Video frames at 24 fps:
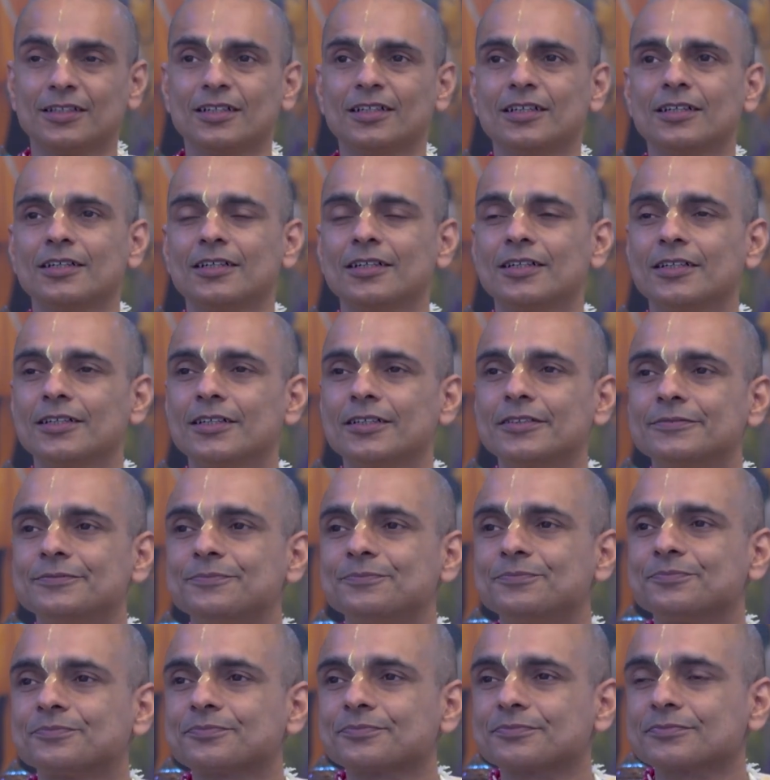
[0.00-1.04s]
uh,
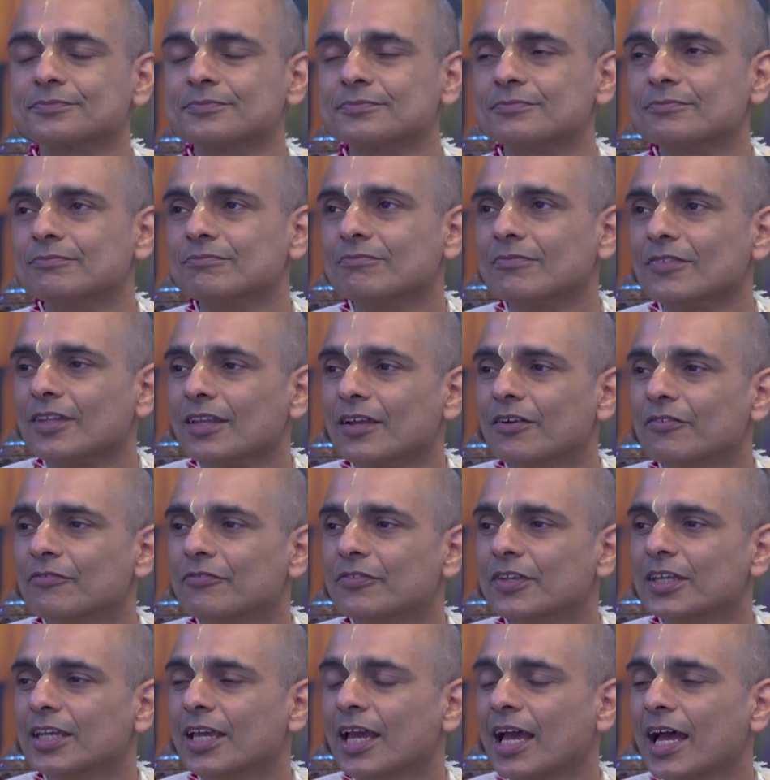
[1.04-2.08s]

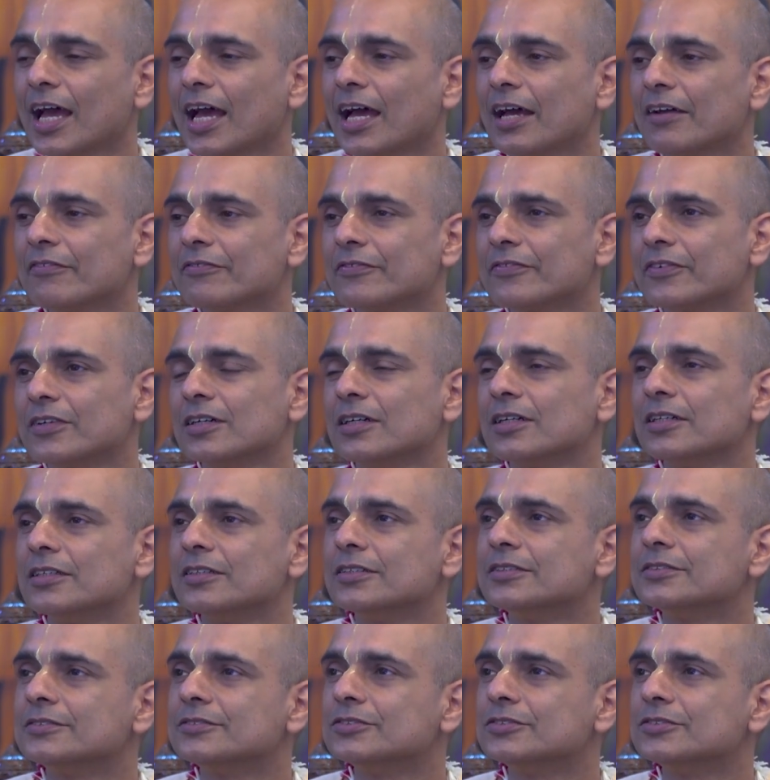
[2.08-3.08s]
we have uh,